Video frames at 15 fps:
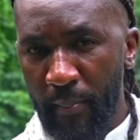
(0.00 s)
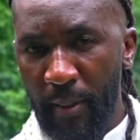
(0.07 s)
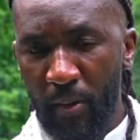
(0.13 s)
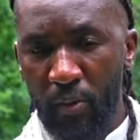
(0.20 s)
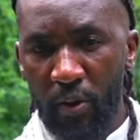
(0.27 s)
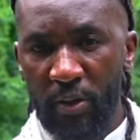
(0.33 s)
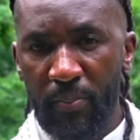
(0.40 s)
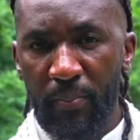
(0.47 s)

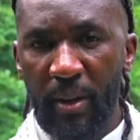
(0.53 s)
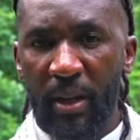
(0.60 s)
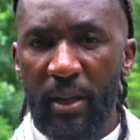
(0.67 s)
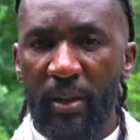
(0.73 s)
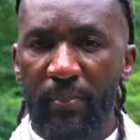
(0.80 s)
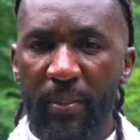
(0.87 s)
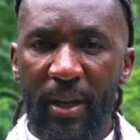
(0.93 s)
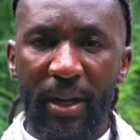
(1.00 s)
Because
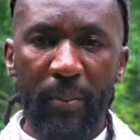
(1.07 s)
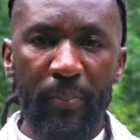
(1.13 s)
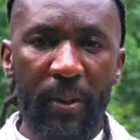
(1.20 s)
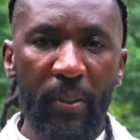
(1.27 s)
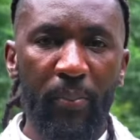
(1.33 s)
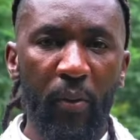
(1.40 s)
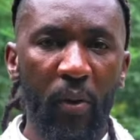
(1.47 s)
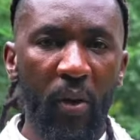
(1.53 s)
many
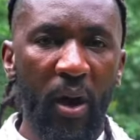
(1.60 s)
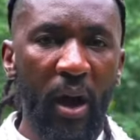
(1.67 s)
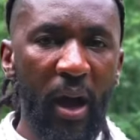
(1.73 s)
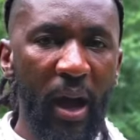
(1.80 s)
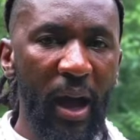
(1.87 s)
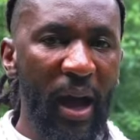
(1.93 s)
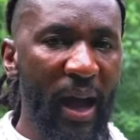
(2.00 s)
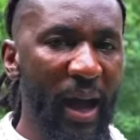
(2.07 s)
people
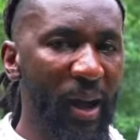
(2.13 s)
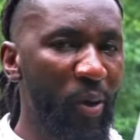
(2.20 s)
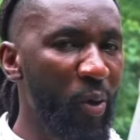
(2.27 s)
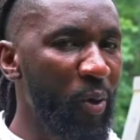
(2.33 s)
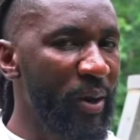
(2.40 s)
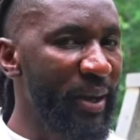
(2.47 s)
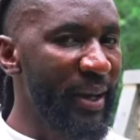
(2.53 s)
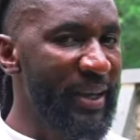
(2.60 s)
are
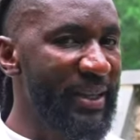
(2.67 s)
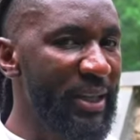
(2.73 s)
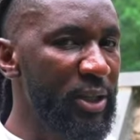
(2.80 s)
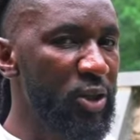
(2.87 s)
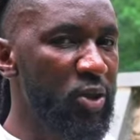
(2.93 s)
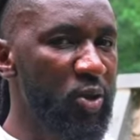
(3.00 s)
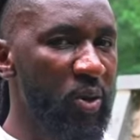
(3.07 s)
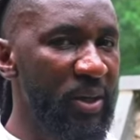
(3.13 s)
connected
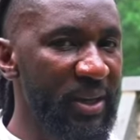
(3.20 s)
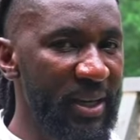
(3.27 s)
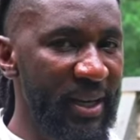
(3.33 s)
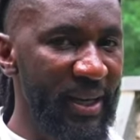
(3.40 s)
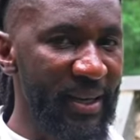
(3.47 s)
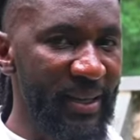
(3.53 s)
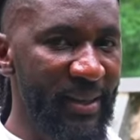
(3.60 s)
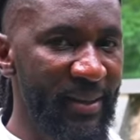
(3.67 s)

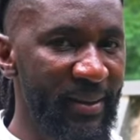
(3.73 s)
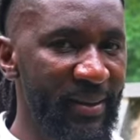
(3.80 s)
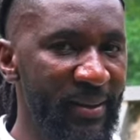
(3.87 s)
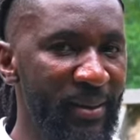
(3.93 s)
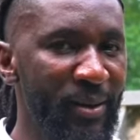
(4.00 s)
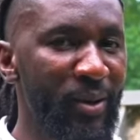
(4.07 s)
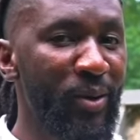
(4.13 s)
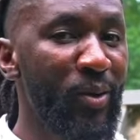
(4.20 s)
solically
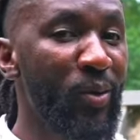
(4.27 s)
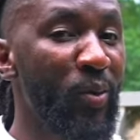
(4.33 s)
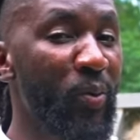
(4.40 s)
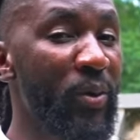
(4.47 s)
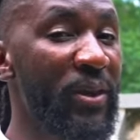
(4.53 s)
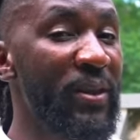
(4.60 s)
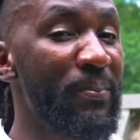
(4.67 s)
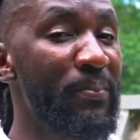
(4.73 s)

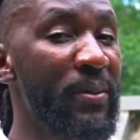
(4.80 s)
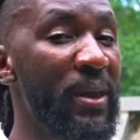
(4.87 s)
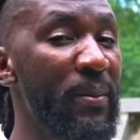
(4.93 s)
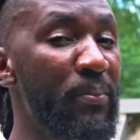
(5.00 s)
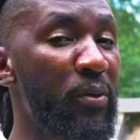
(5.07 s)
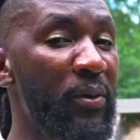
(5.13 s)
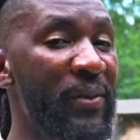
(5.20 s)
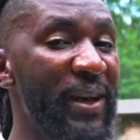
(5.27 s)
with the
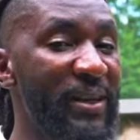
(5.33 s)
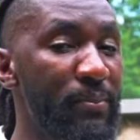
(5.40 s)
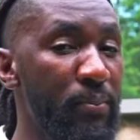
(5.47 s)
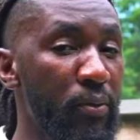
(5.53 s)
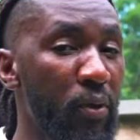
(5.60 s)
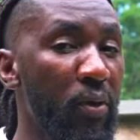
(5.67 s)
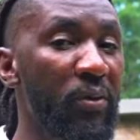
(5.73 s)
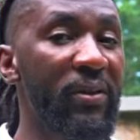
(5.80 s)
people that
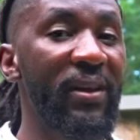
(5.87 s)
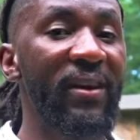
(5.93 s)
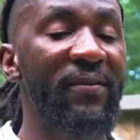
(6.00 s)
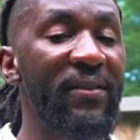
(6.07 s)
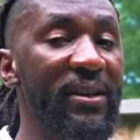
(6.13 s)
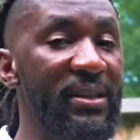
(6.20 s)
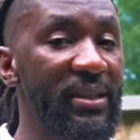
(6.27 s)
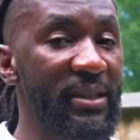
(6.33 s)
broke their
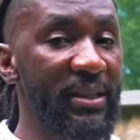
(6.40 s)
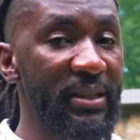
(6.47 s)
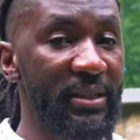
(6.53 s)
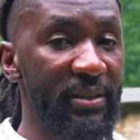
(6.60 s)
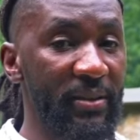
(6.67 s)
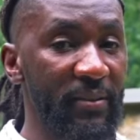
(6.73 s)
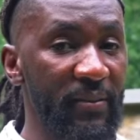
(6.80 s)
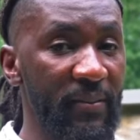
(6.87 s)
virginity.